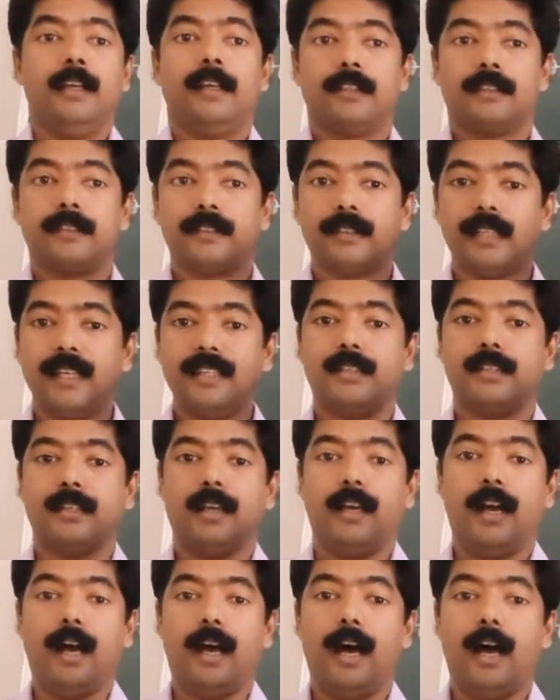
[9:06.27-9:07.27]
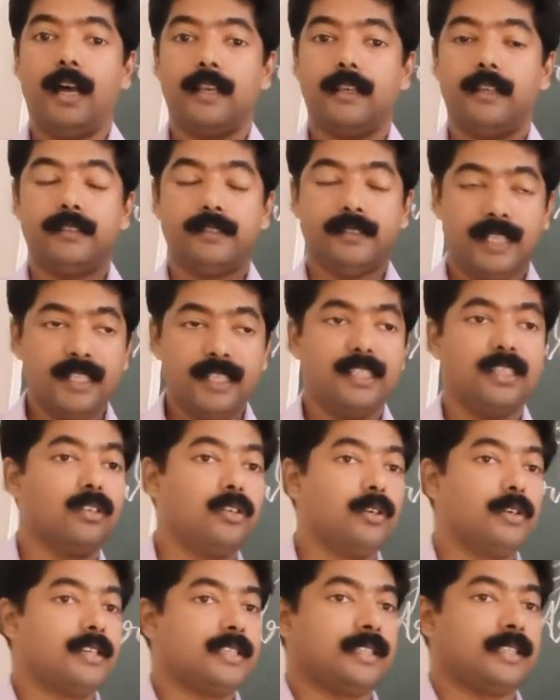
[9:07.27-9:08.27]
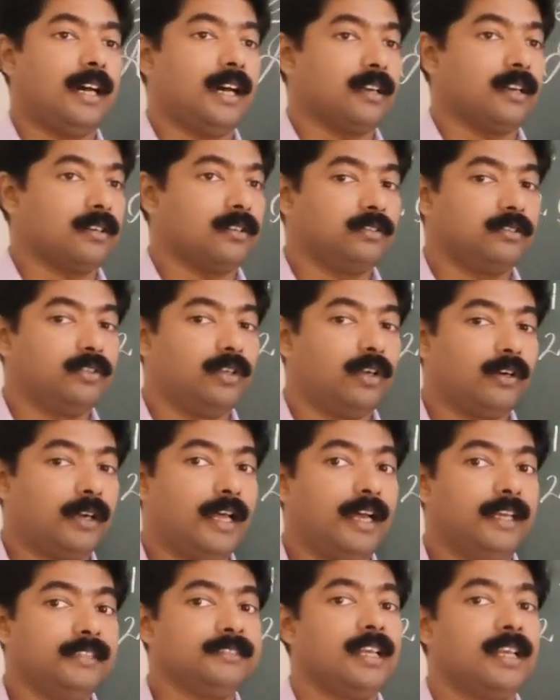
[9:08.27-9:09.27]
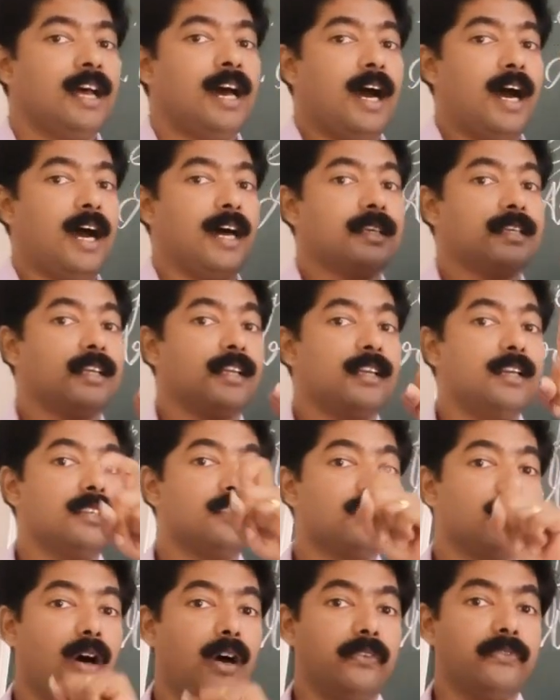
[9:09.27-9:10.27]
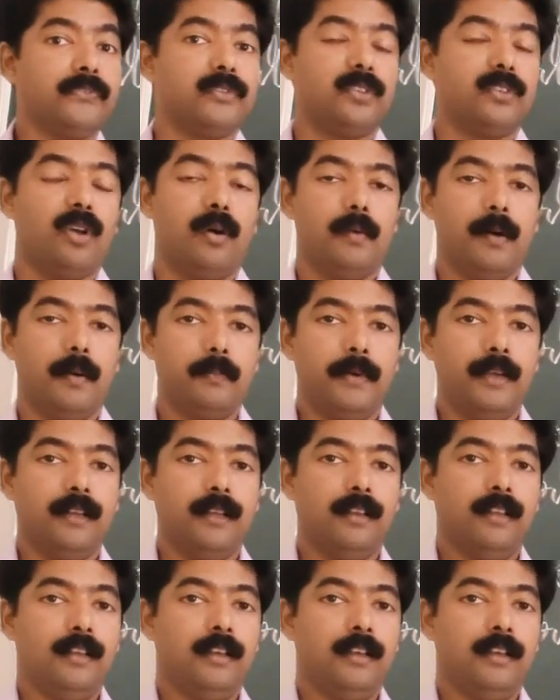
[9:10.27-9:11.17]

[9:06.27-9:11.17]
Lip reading: Such goods are known as articles of snob appeal,